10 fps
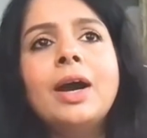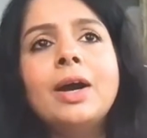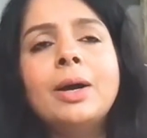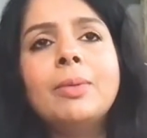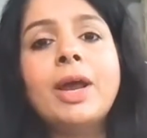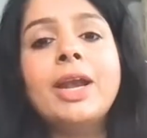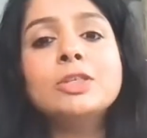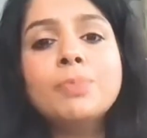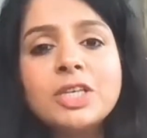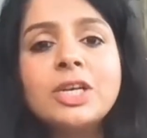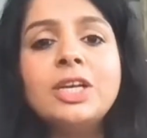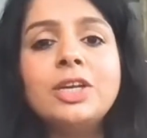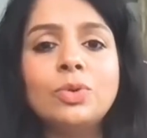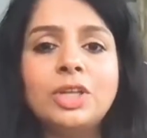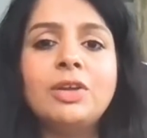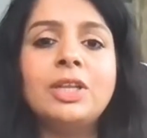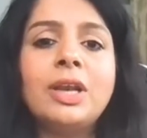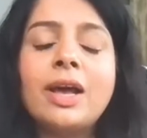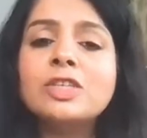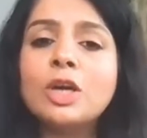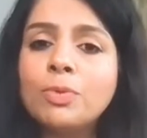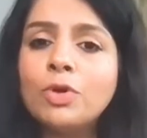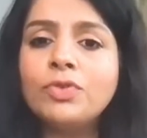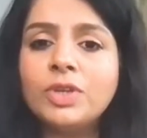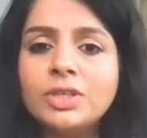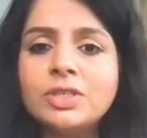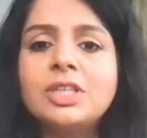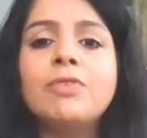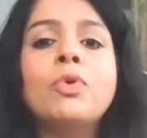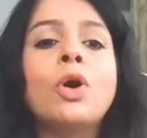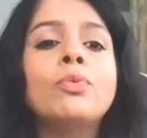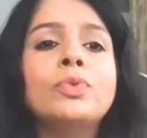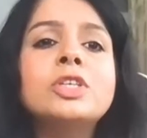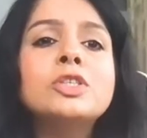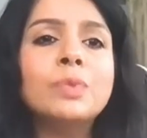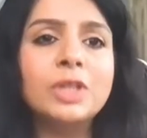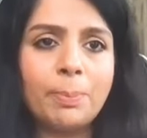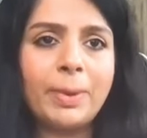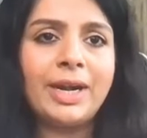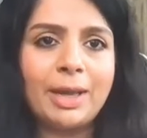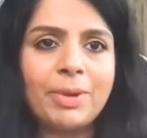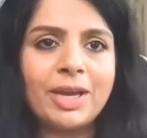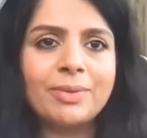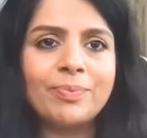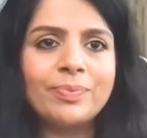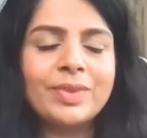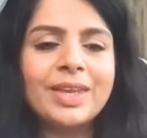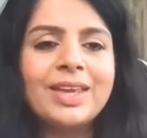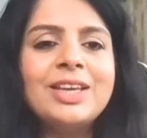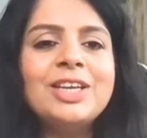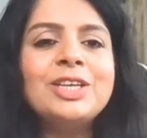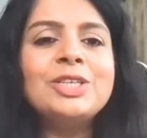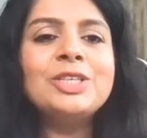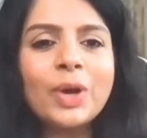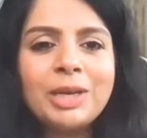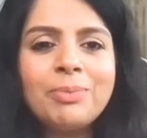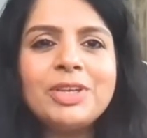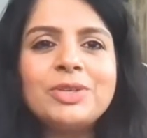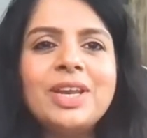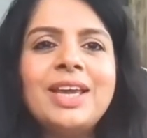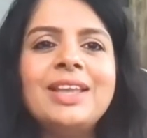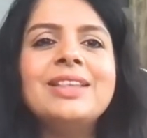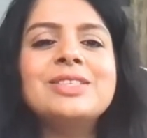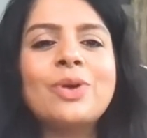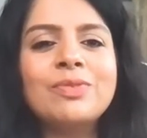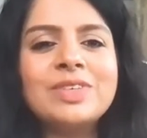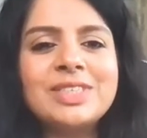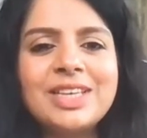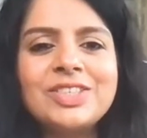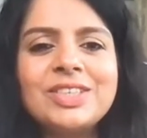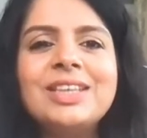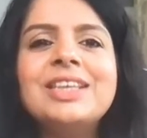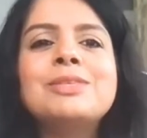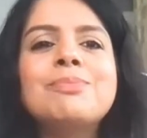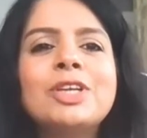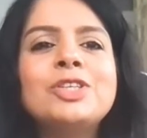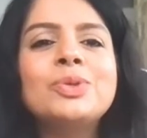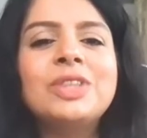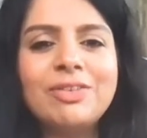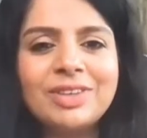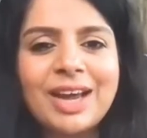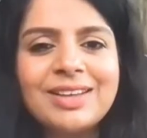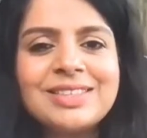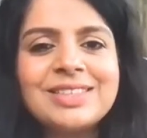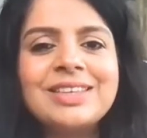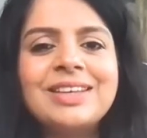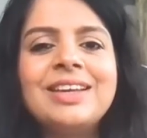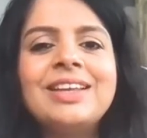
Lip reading: And especially, you know, in the last couple of years, they have gone worse with the pandemic. Joining me today in this conversation is Manju Devdas,